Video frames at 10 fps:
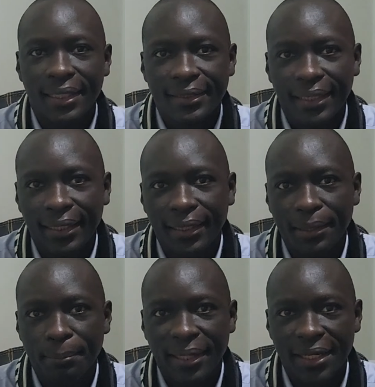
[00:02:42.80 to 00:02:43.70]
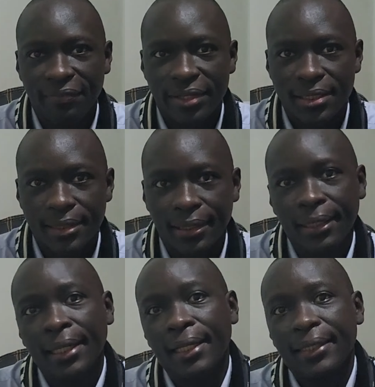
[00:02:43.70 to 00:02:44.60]
They're selling benefits
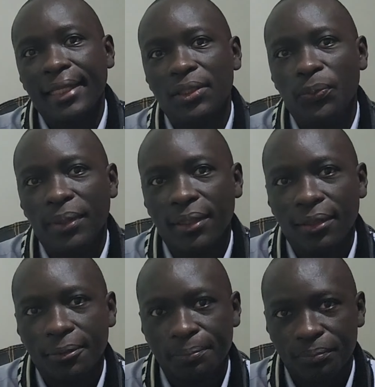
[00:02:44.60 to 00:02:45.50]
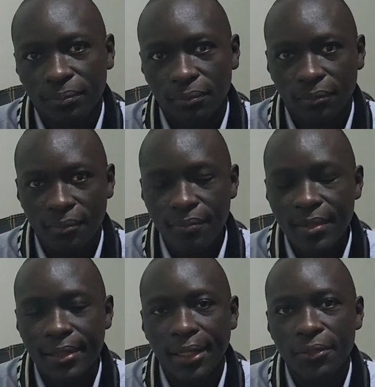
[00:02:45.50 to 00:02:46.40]
that
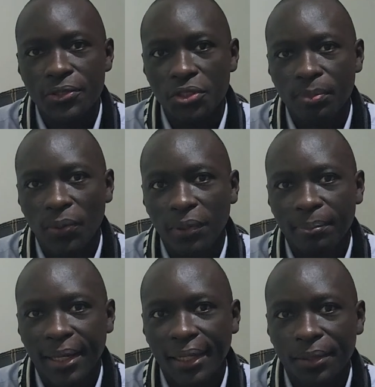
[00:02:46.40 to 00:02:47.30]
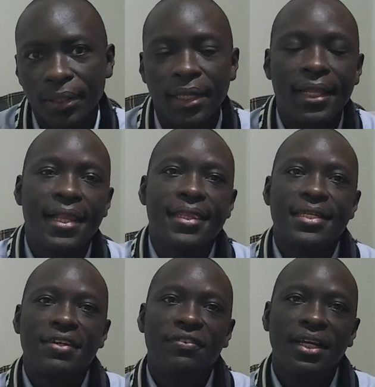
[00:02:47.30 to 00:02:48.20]
the consumer will buy.
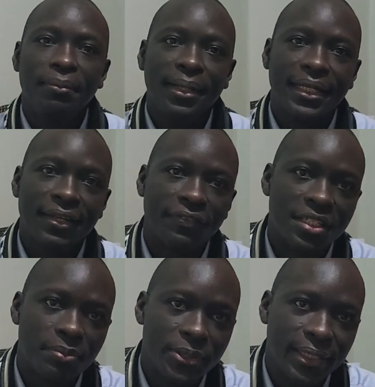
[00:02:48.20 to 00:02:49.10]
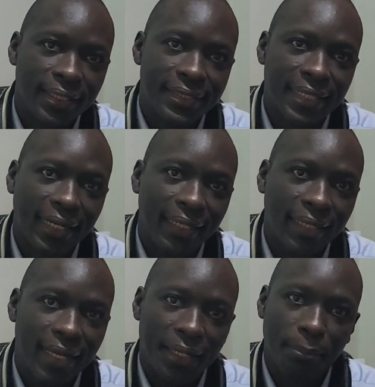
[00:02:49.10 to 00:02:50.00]
There's a very big difference between
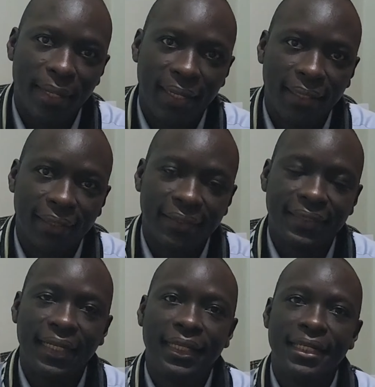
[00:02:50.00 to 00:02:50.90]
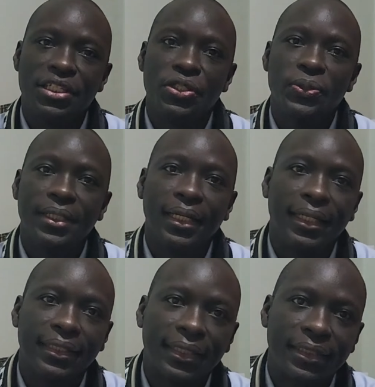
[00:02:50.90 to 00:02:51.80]
selling and buying. Selling is you
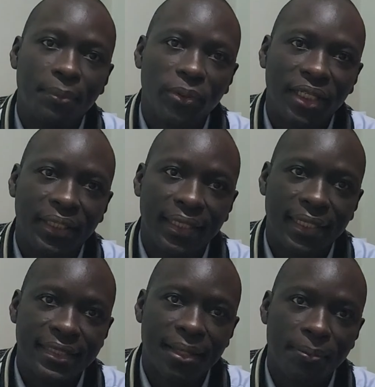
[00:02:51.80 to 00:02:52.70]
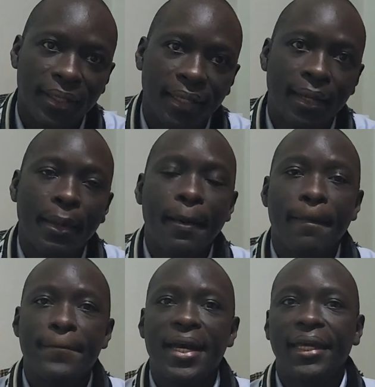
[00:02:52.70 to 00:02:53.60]
telling somebody they need something.
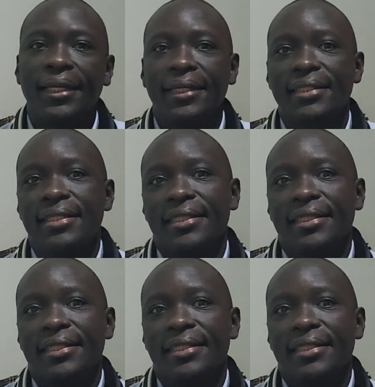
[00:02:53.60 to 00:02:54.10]
Buying is the